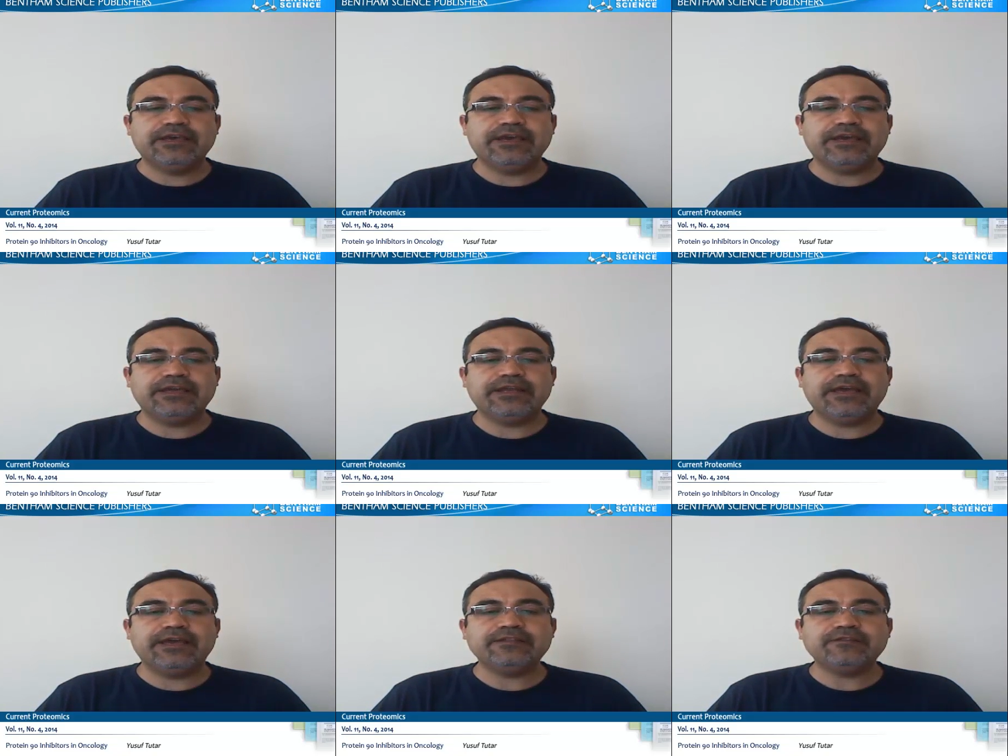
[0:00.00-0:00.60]

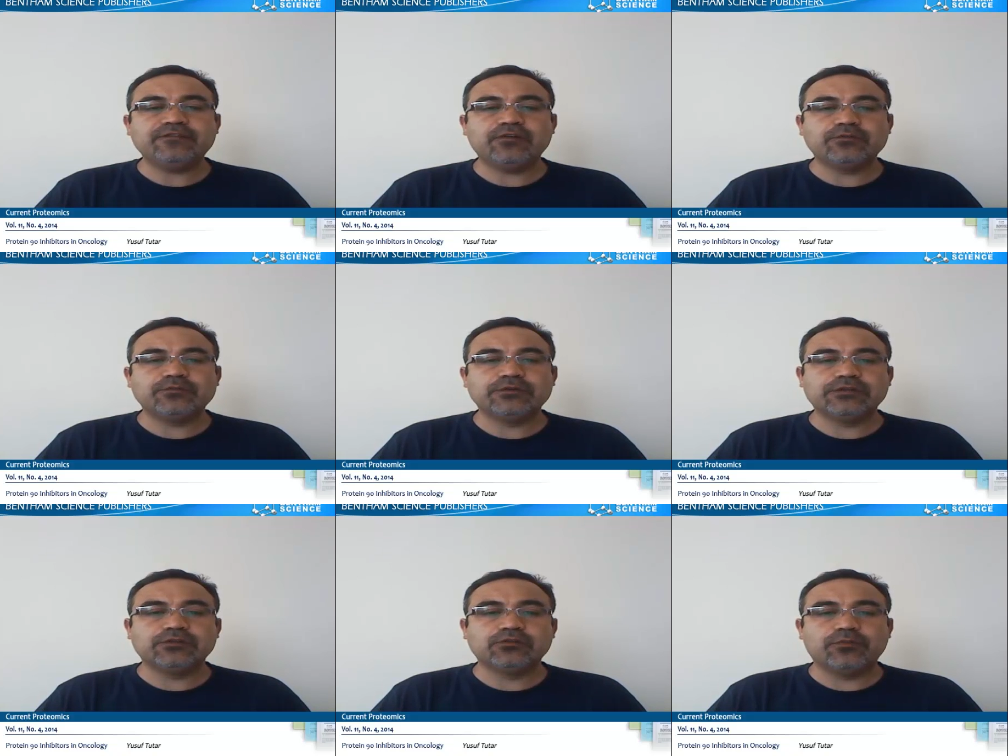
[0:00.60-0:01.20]
and
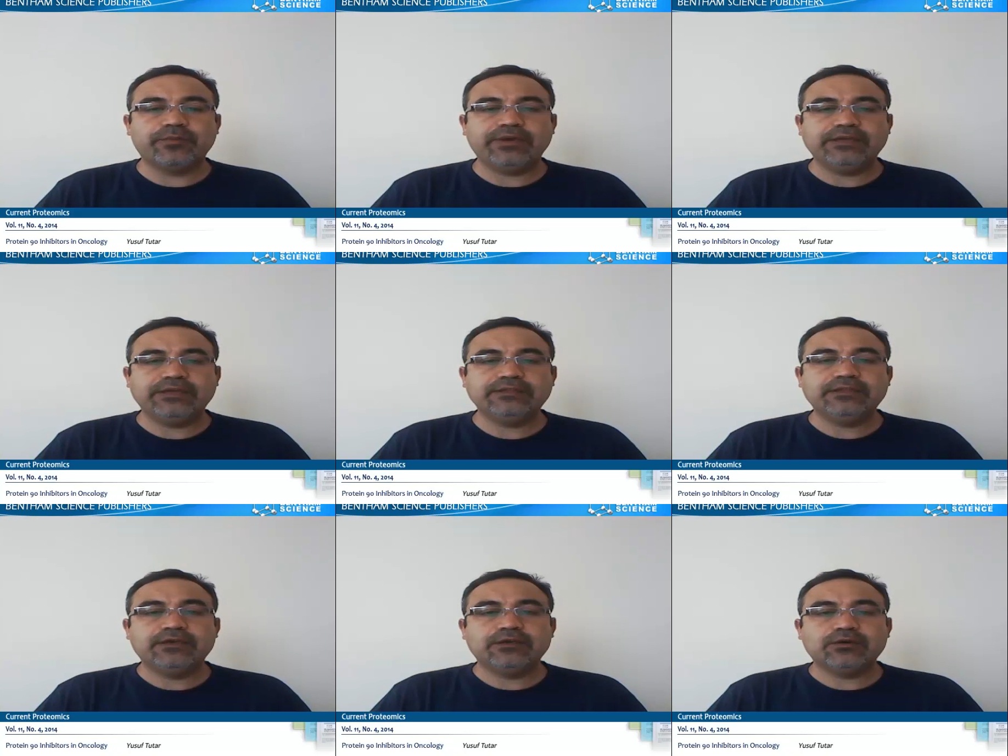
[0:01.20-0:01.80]
N-terminal
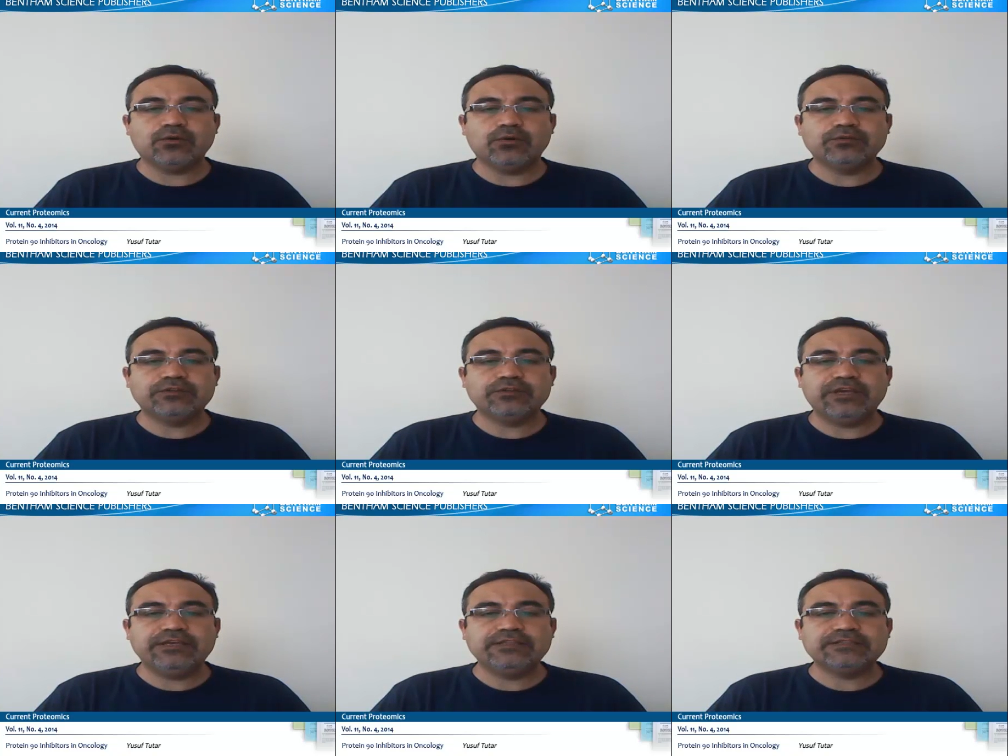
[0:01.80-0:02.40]
domain
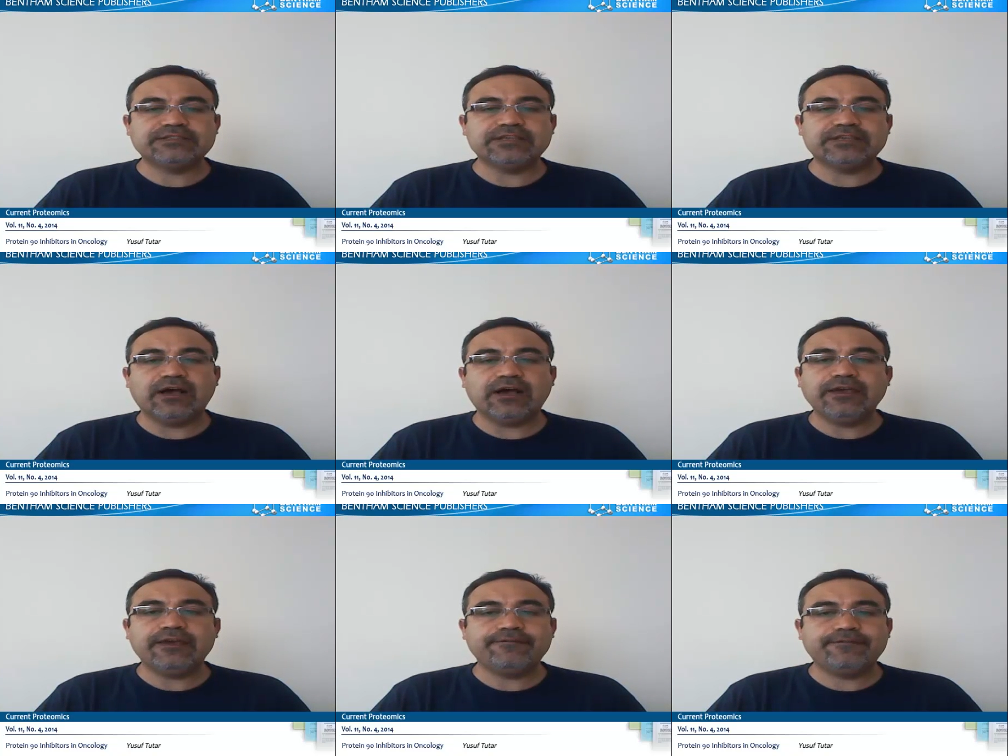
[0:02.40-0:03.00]
contains
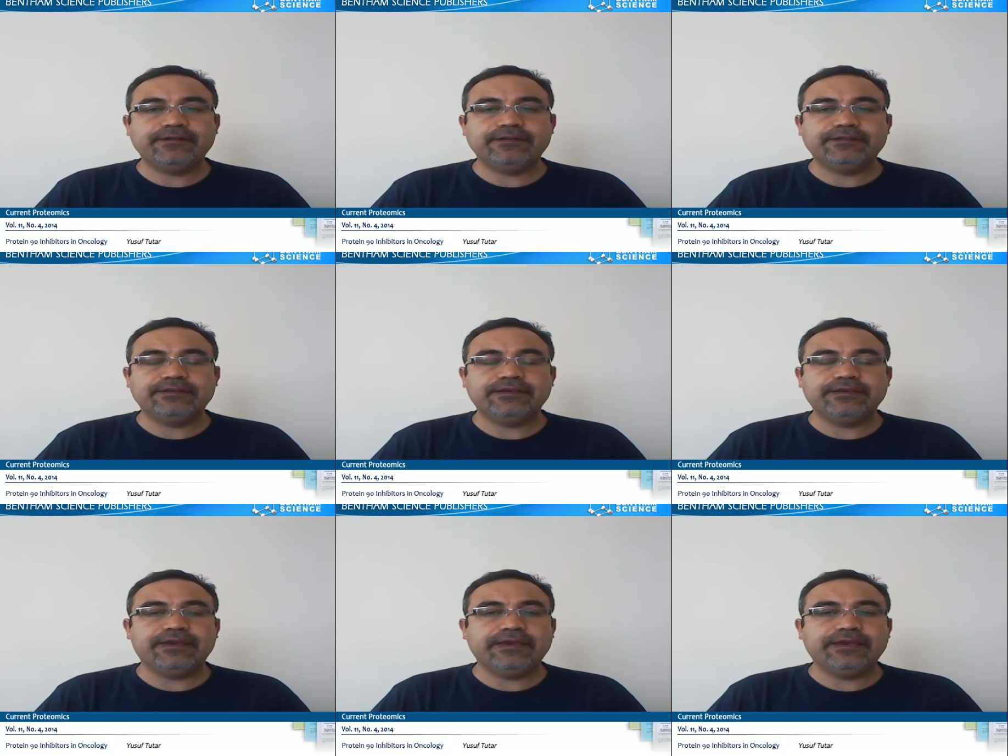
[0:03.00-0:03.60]
high
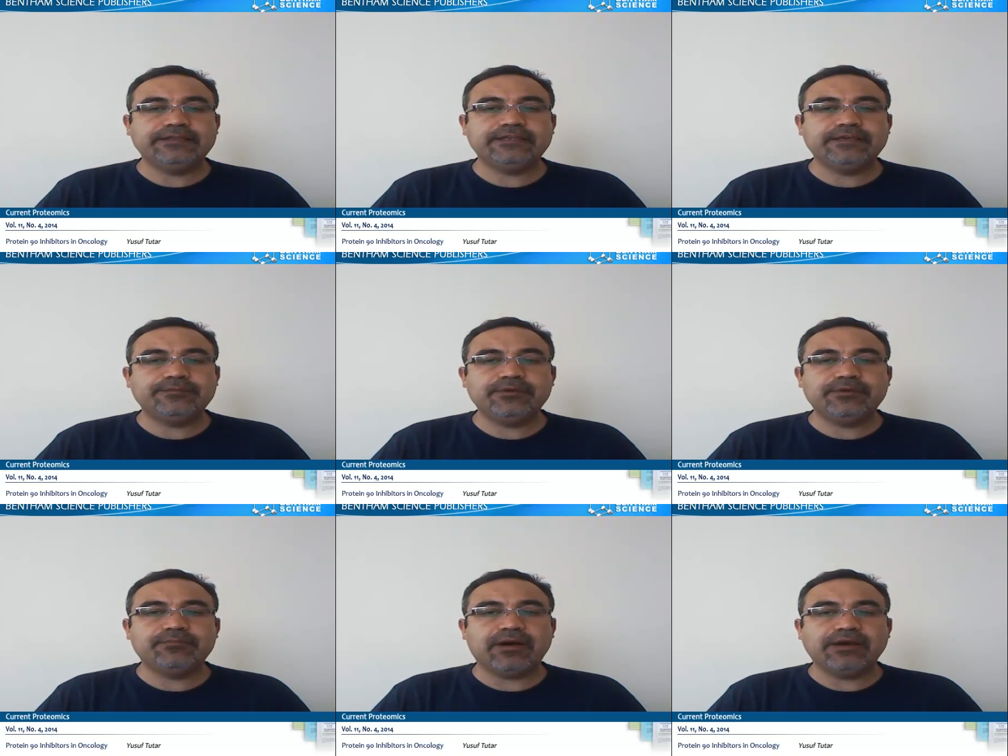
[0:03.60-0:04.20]
affinity
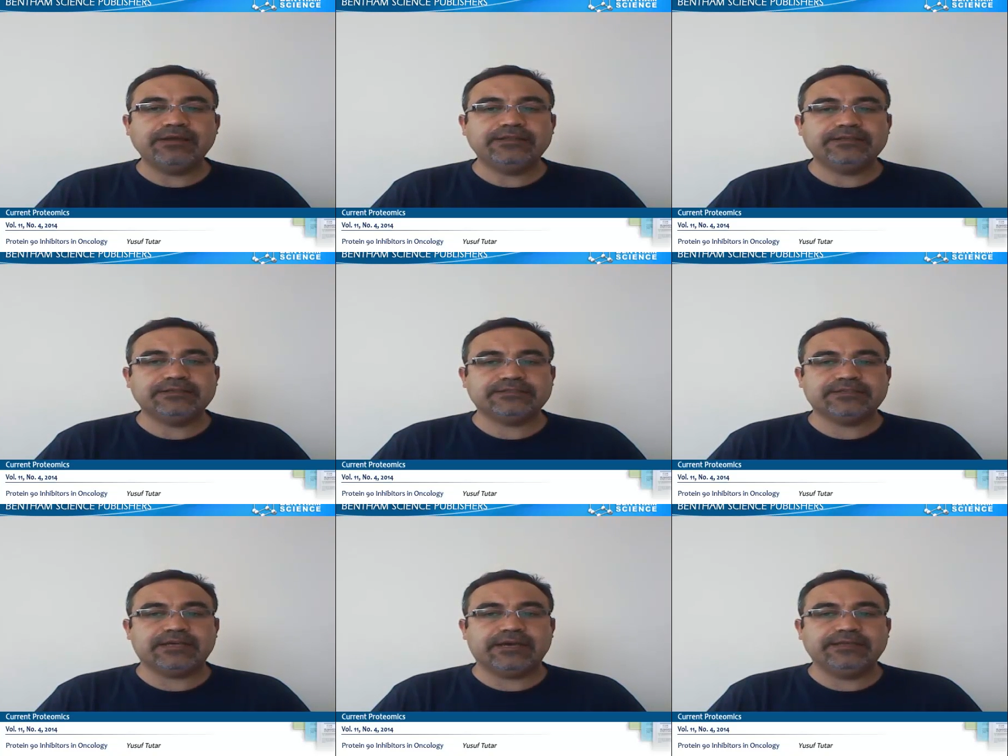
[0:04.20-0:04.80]
ATP binding
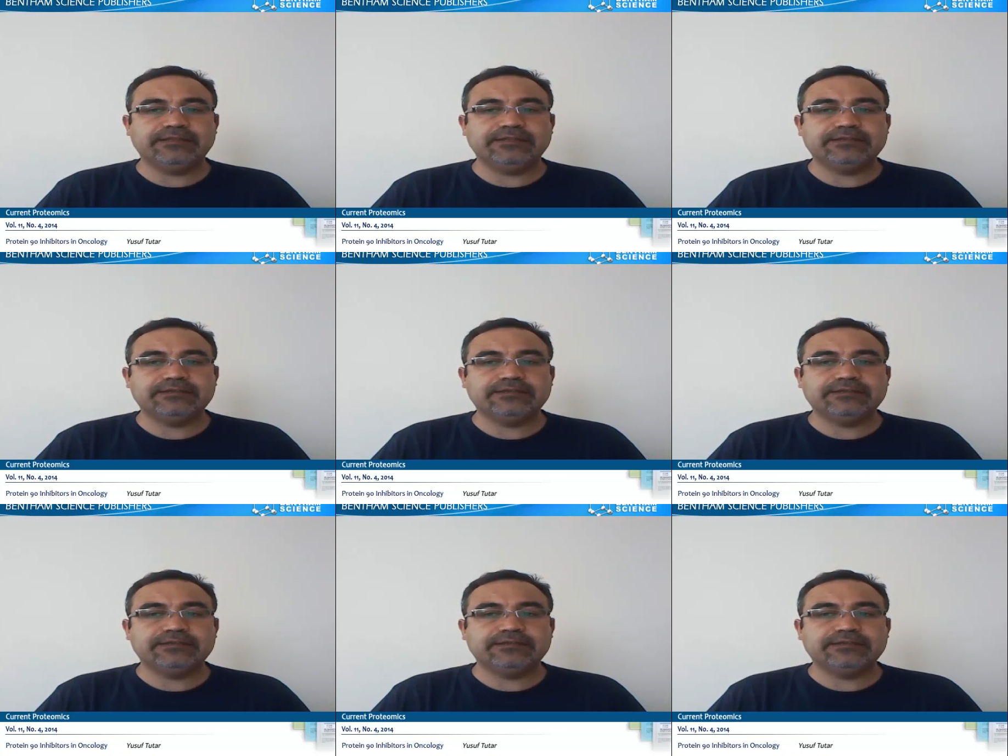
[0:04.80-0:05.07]
site.